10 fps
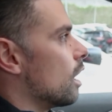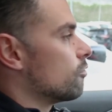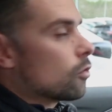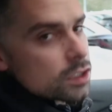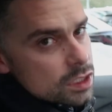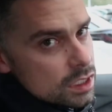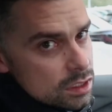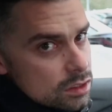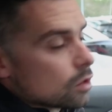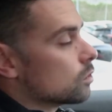Four
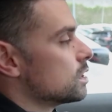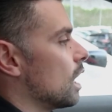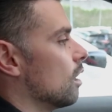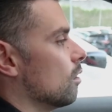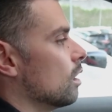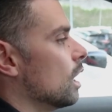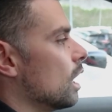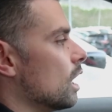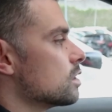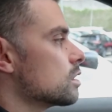Seasons hotel.
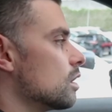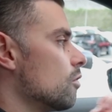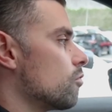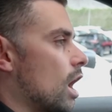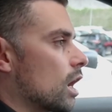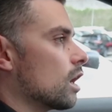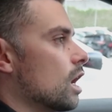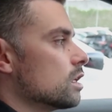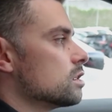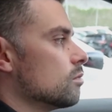It's gonna
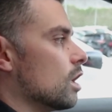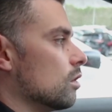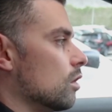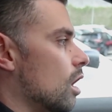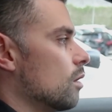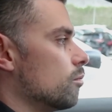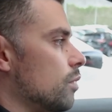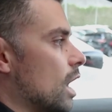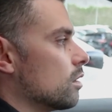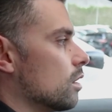recognize them a lot
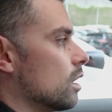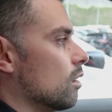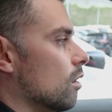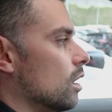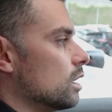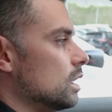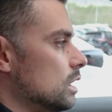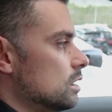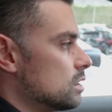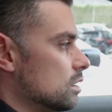better and a lot
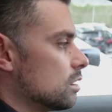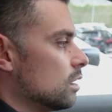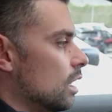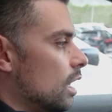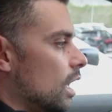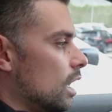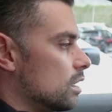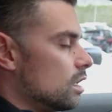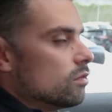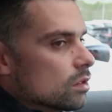easier
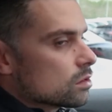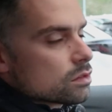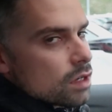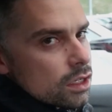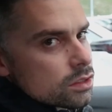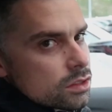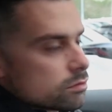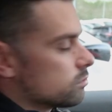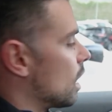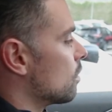and give you those directions
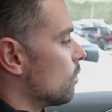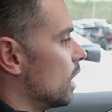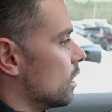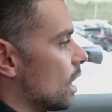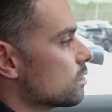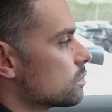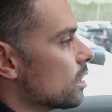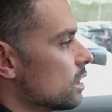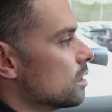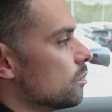right away. That was
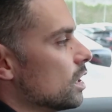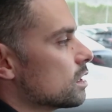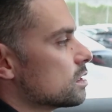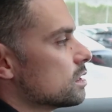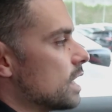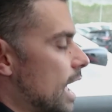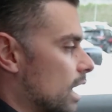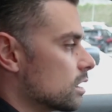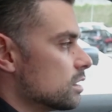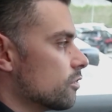probably the biggest
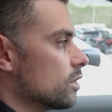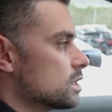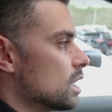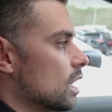tech difference